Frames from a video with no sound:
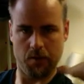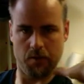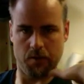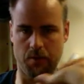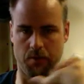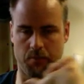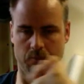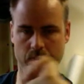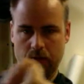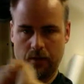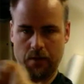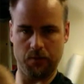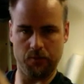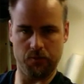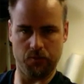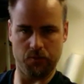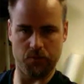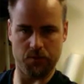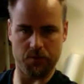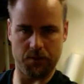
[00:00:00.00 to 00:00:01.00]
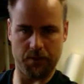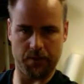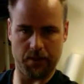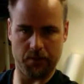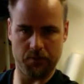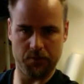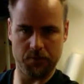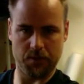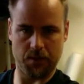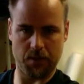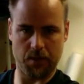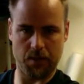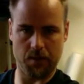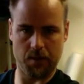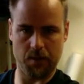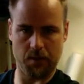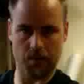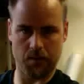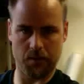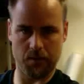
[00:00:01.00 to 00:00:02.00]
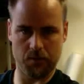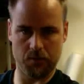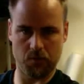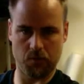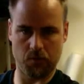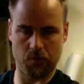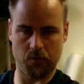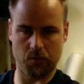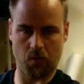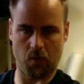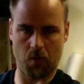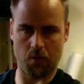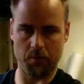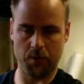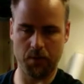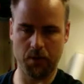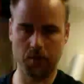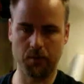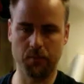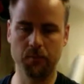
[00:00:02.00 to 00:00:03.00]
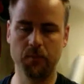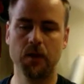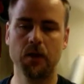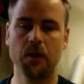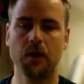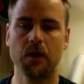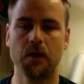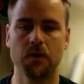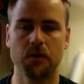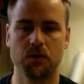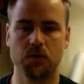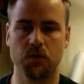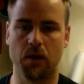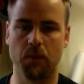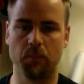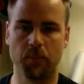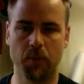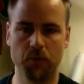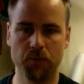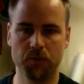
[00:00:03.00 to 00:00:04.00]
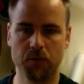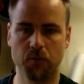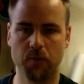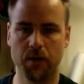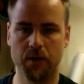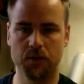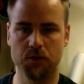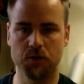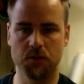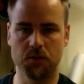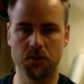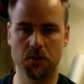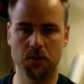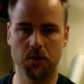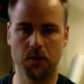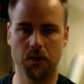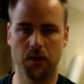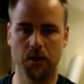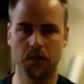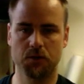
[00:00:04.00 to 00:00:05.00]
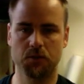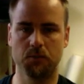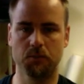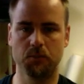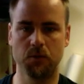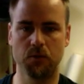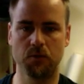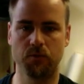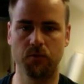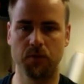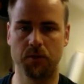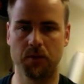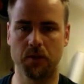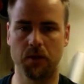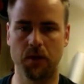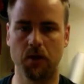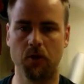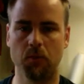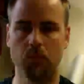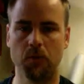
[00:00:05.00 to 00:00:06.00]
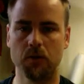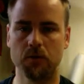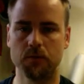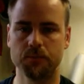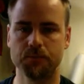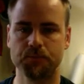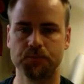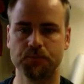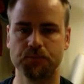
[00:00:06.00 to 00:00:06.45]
thumb out towards the outside, and then turn your arm in. So you got both directions that you can actually move with the elbow.